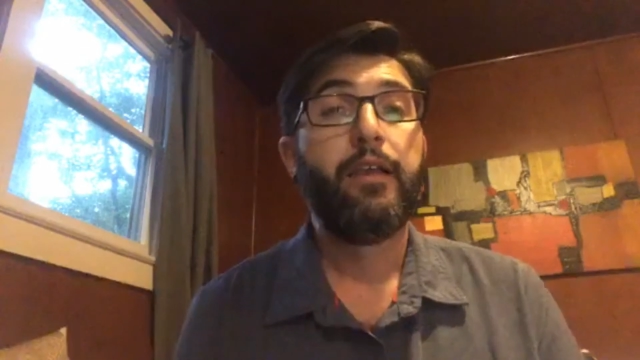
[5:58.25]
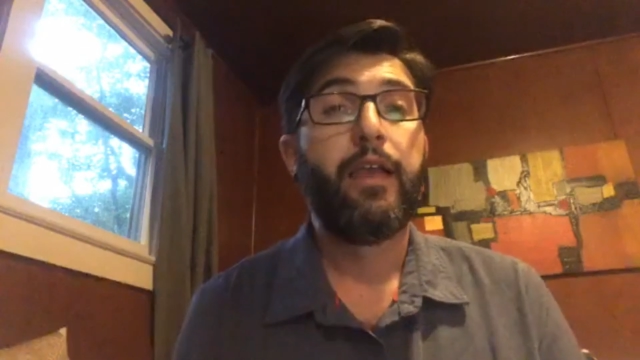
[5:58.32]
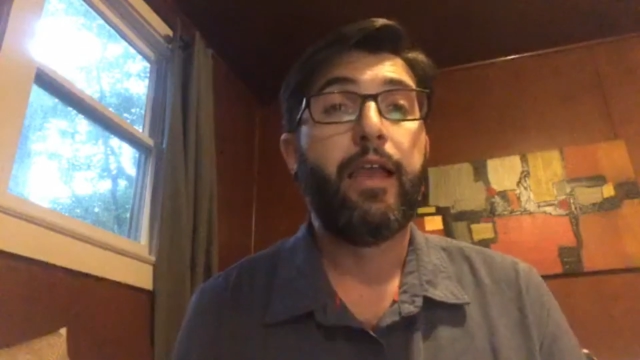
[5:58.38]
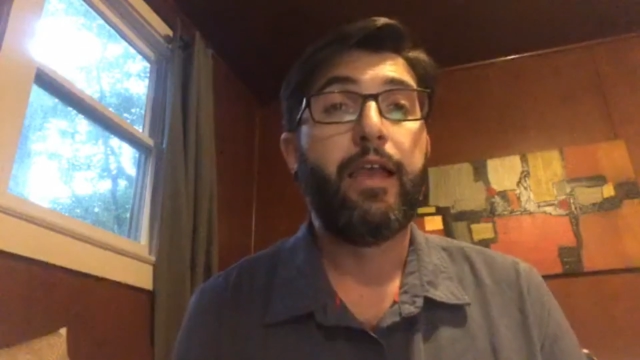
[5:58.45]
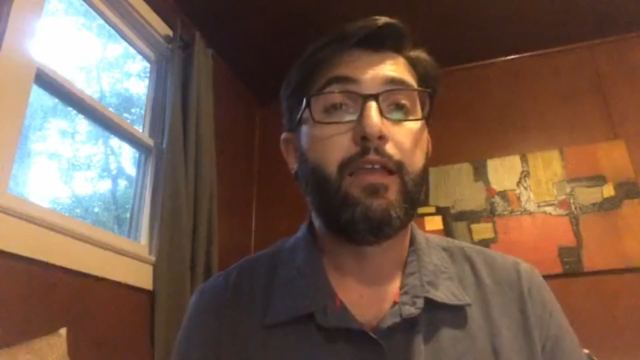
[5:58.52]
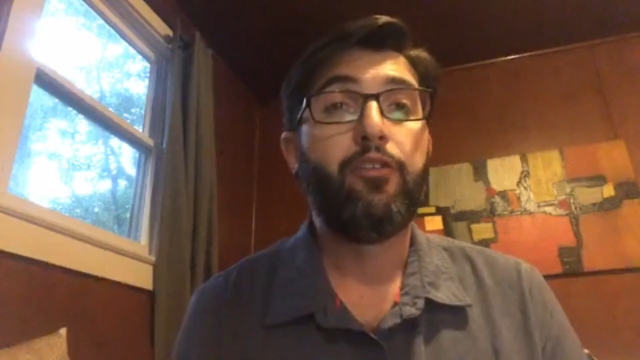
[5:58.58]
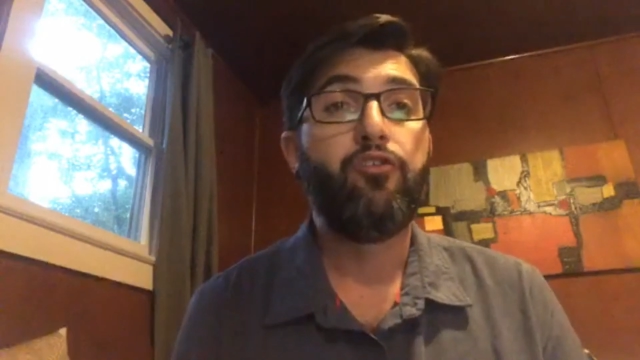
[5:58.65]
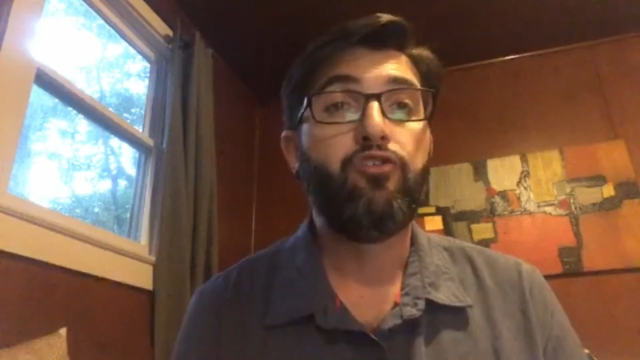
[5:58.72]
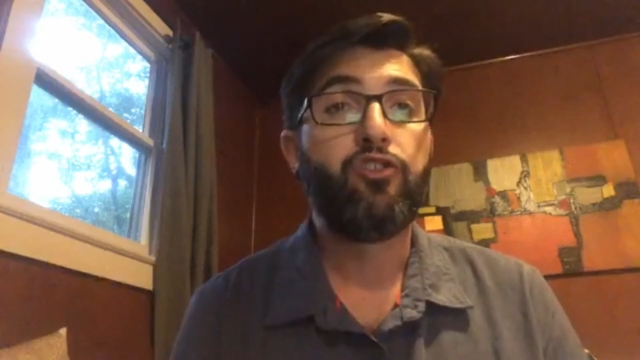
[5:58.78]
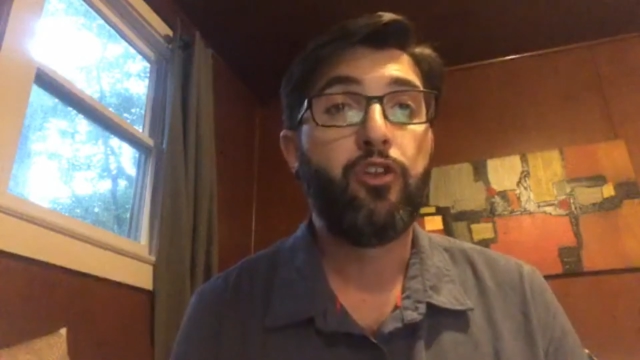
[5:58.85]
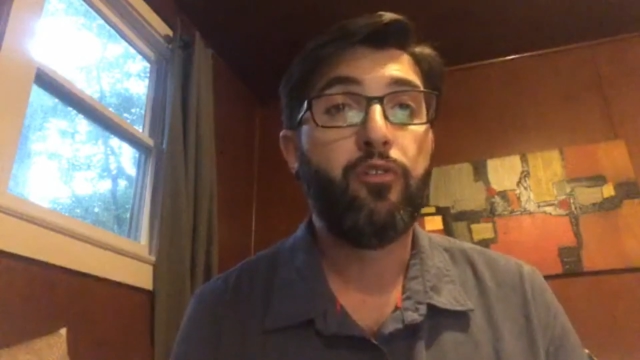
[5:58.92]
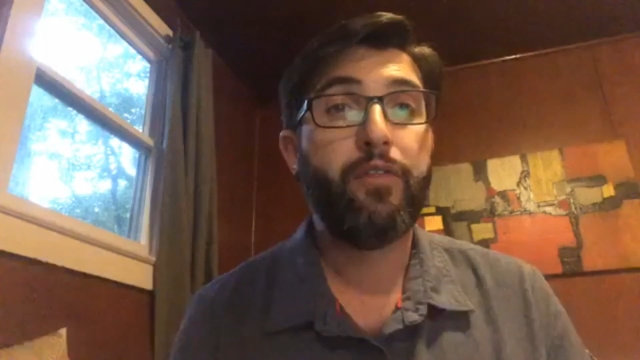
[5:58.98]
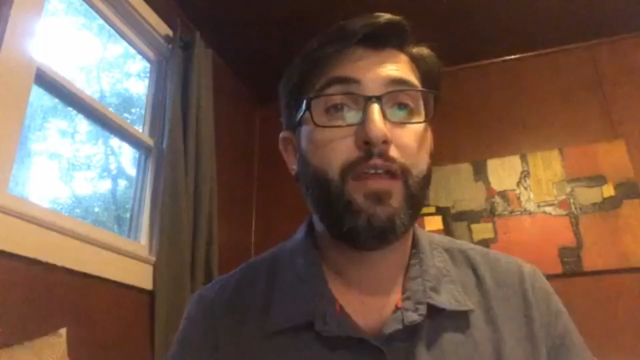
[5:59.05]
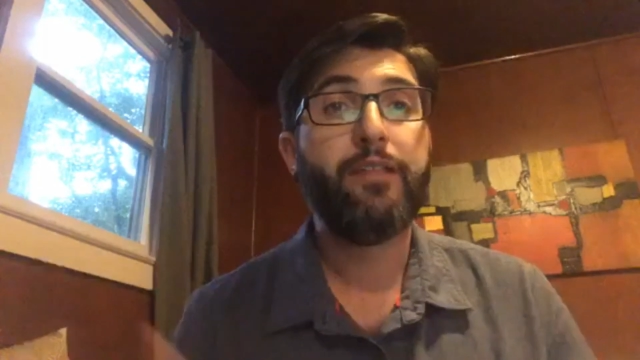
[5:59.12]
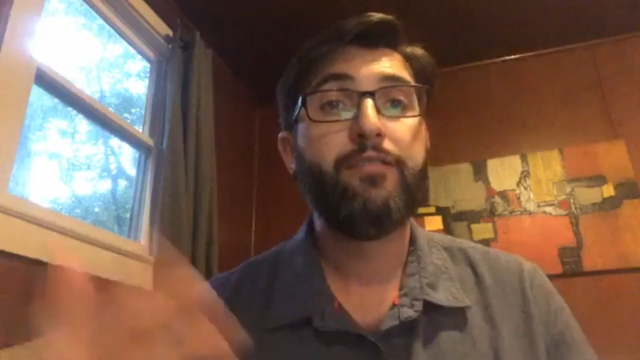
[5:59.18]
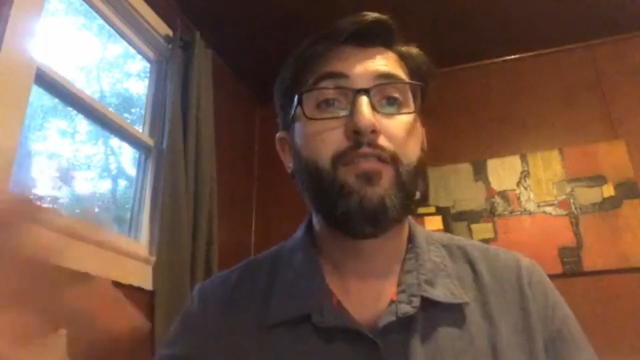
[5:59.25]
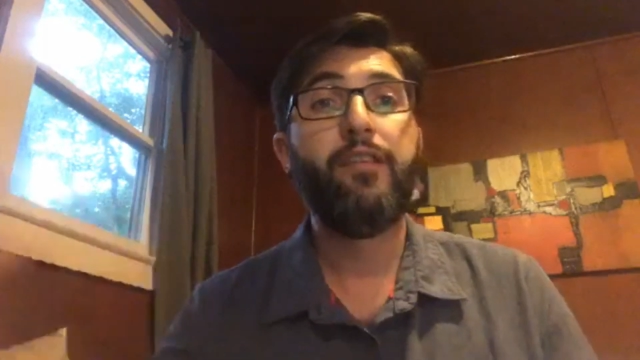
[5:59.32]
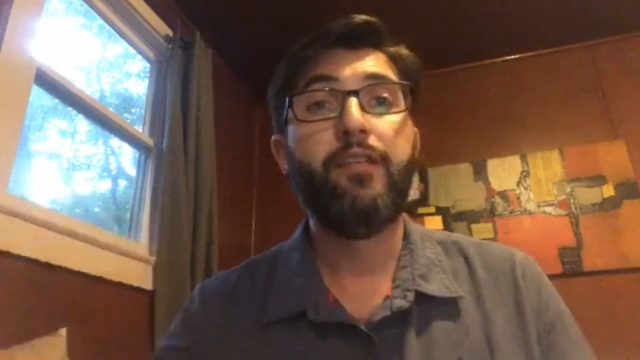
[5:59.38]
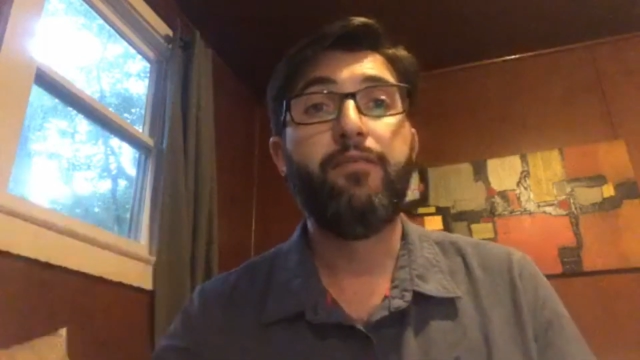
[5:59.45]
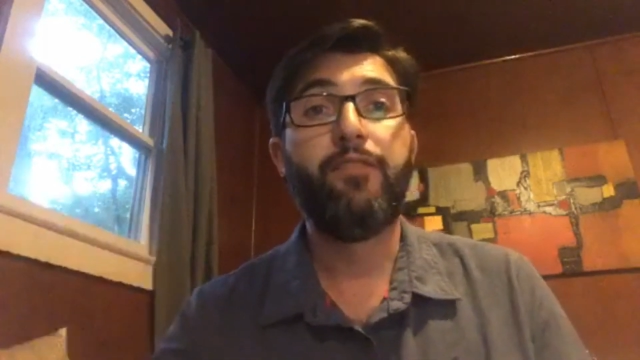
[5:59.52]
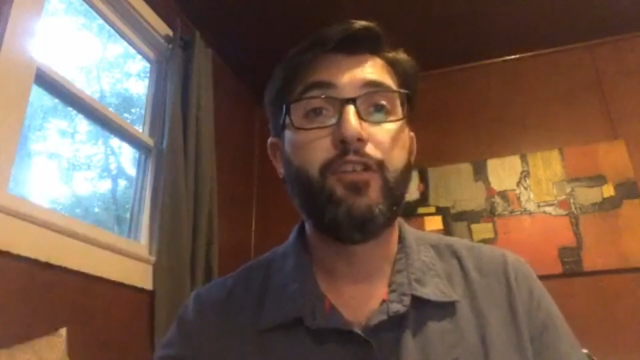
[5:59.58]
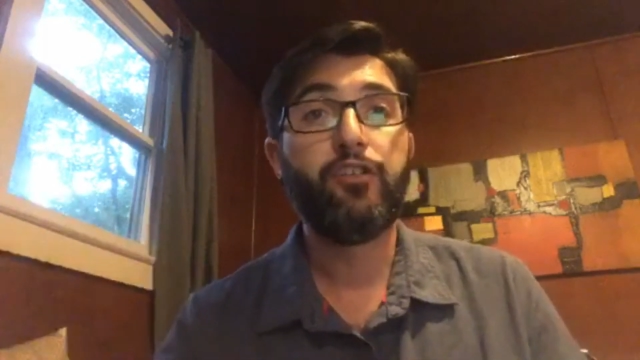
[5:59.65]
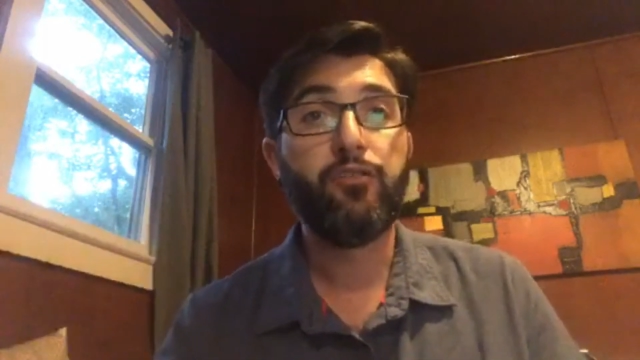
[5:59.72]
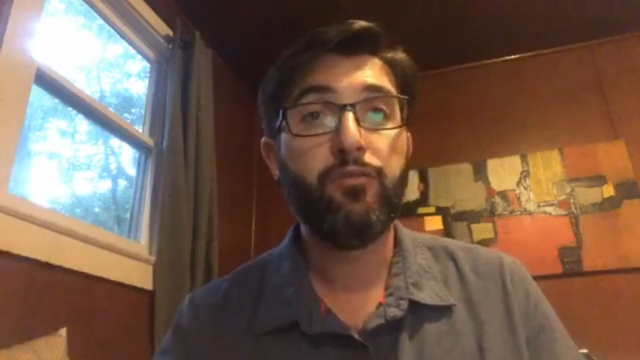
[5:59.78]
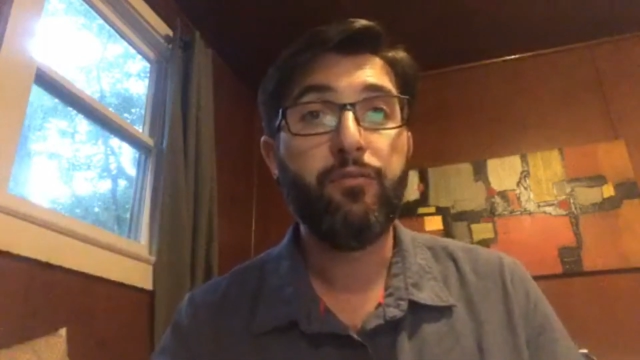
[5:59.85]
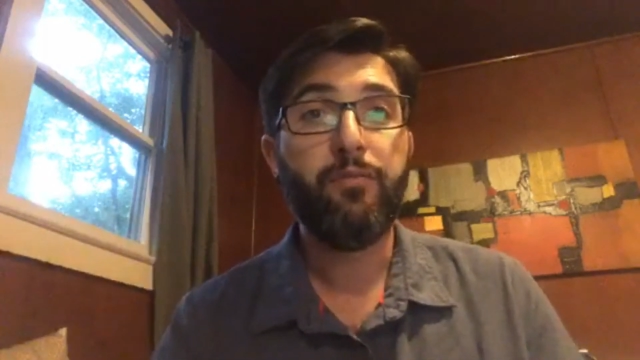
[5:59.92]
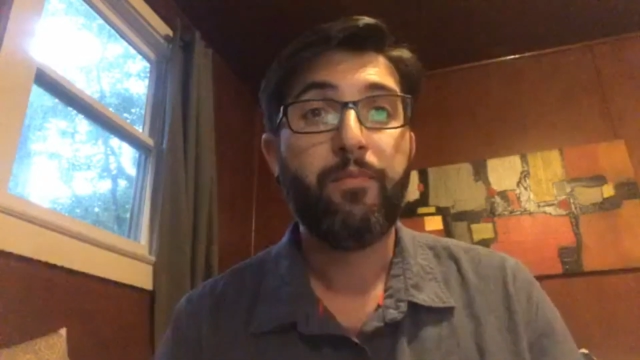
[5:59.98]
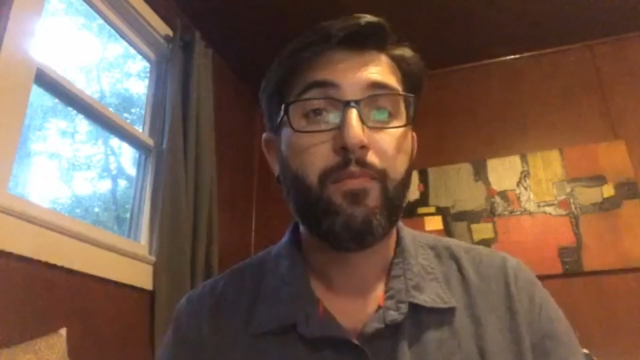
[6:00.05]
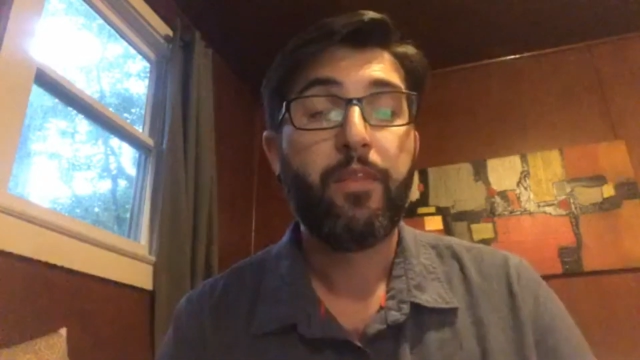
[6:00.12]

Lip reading: and you show that to the official.